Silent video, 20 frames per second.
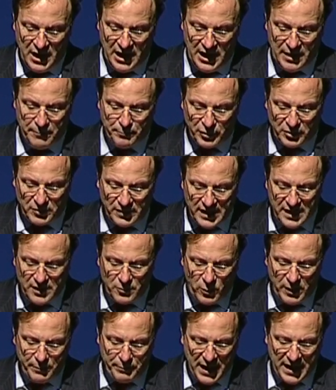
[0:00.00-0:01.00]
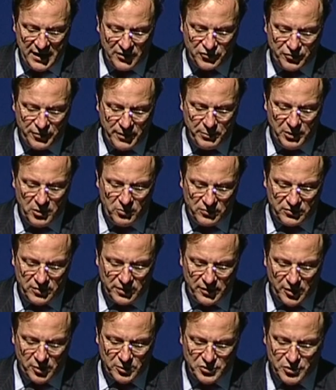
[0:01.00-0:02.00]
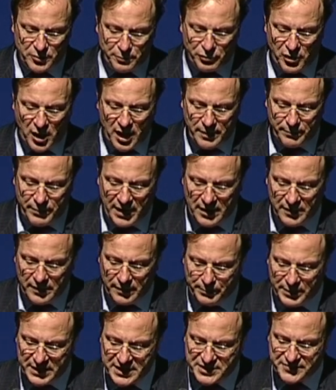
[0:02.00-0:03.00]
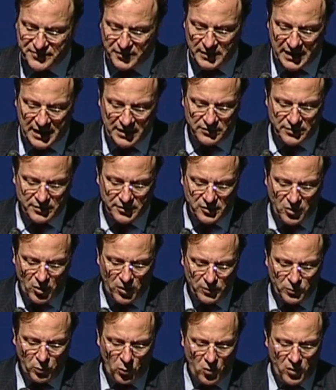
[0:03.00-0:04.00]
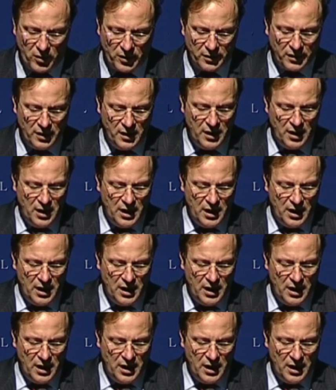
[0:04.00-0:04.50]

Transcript: In Berlin, we paid tribute to those who brought about a peaceful end to the Cold War.